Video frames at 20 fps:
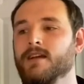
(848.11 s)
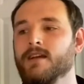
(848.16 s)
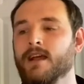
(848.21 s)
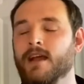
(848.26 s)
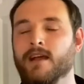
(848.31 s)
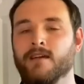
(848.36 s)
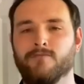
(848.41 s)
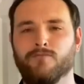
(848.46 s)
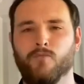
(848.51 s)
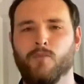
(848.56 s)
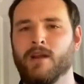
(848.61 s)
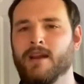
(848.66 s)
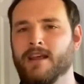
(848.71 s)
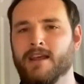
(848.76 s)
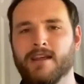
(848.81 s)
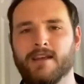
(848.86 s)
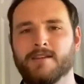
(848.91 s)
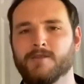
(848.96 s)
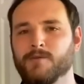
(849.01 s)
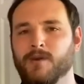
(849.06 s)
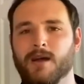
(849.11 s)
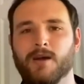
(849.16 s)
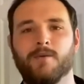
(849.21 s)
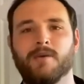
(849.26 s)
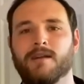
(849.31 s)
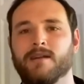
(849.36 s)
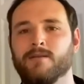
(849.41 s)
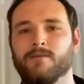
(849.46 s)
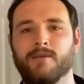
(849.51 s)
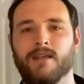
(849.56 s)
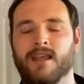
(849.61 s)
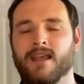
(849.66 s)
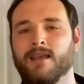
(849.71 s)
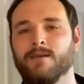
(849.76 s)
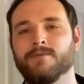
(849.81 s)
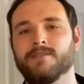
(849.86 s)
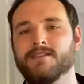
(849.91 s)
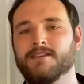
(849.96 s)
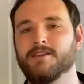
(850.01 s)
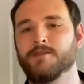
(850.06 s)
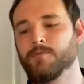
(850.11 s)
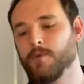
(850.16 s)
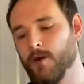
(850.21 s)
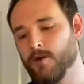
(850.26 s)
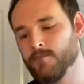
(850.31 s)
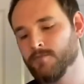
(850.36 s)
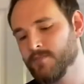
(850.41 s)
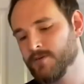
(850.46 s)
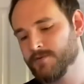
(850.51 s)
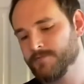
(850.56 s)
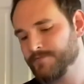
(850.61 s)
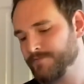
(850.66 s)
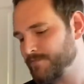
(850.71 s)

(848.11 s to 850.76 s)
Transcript: Willian as well when he was in his pomp.